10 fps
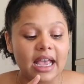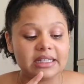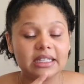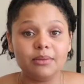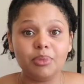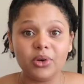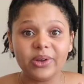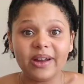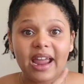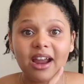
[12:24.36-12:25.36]
it's going to pull
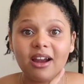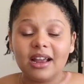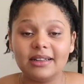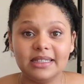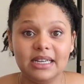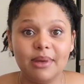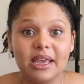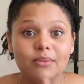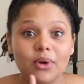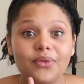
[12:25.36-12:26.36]
your hair, it's going to make
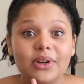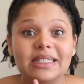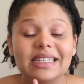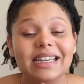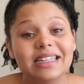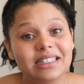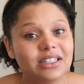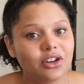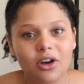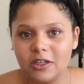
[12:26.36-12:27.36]
it more frizzy, and it's
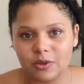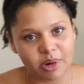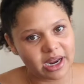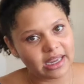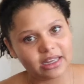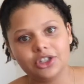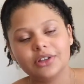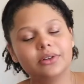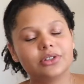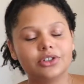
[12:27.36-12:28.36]
going to cause breakage.
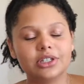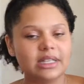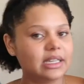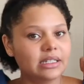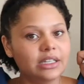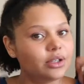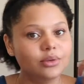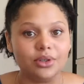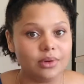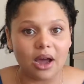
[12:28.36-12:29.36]
And those are just things that you
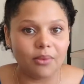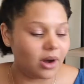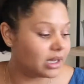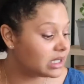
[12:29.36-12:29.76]
do not want.